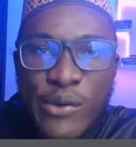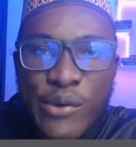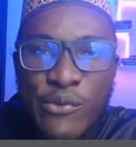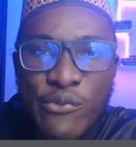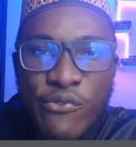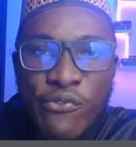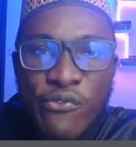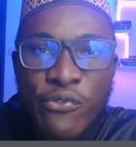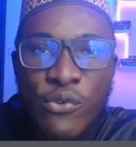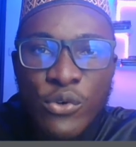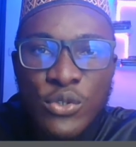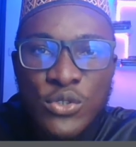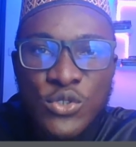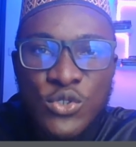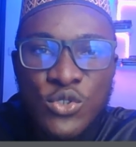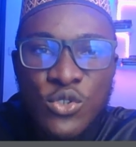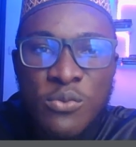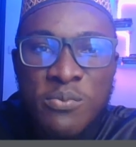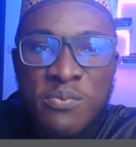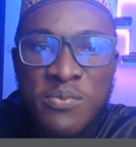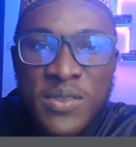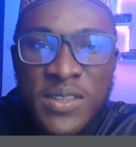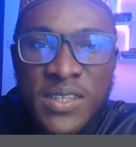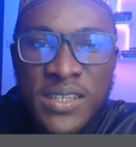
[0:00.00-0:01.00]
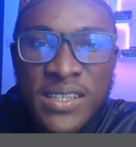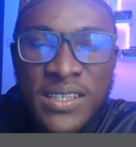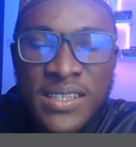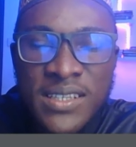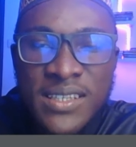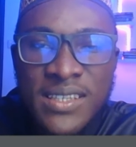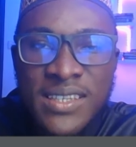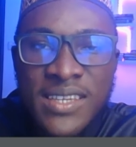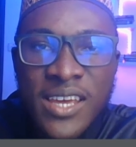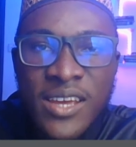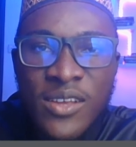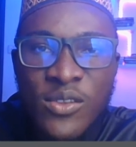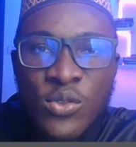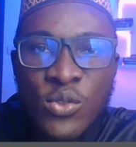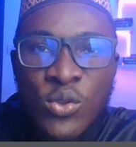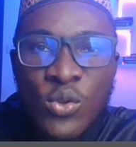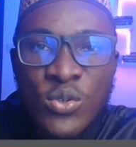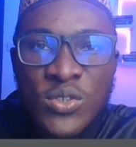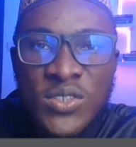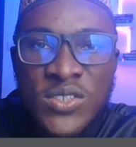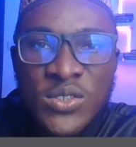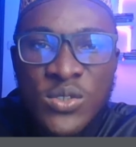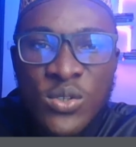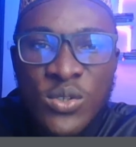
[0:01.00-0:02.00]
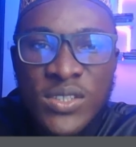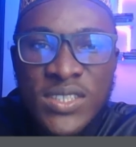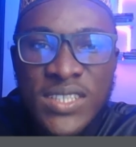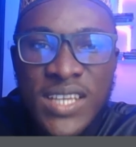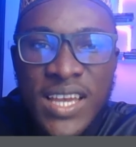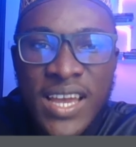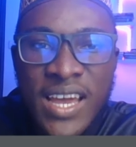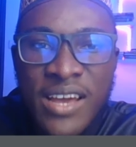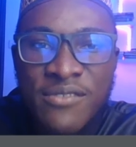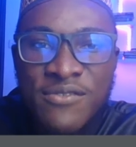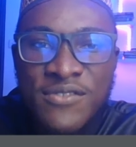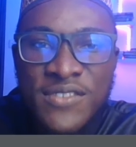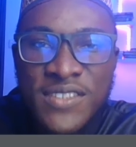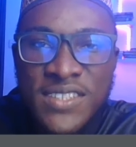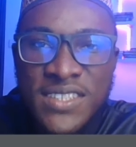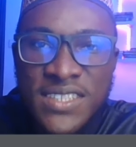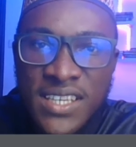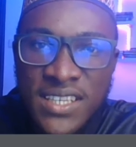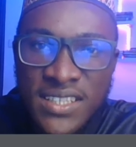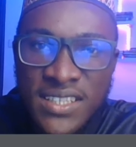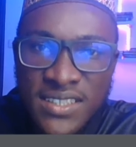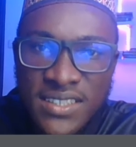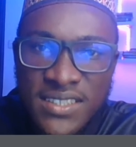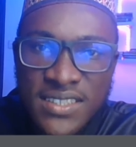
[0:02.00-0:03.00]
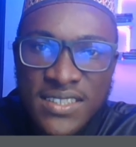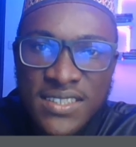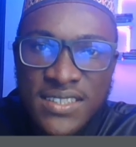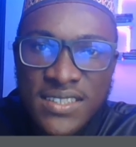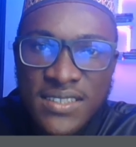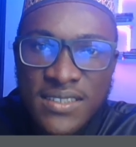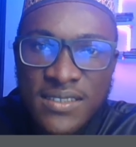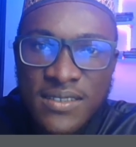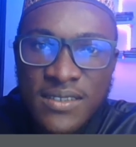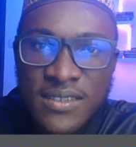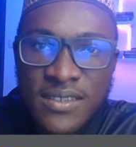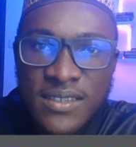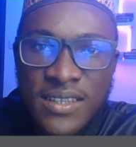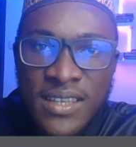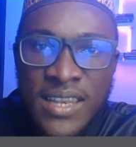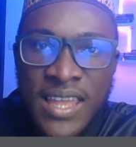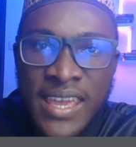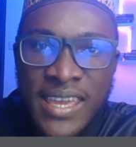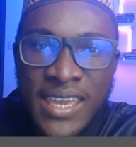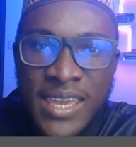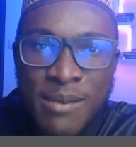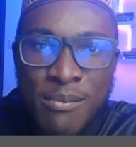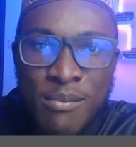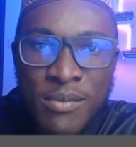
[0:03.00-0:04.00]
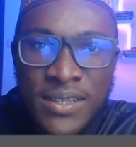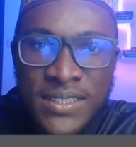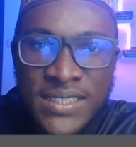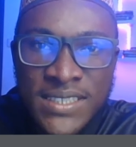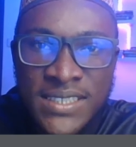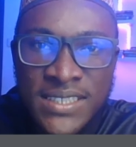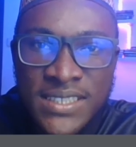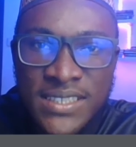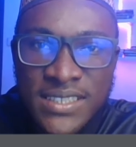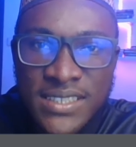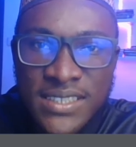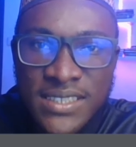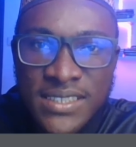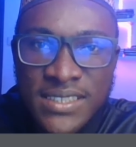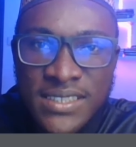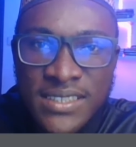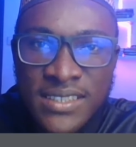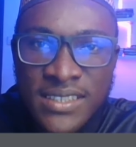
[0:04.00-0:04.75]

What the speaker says: for something that does not have sense, like a masjid.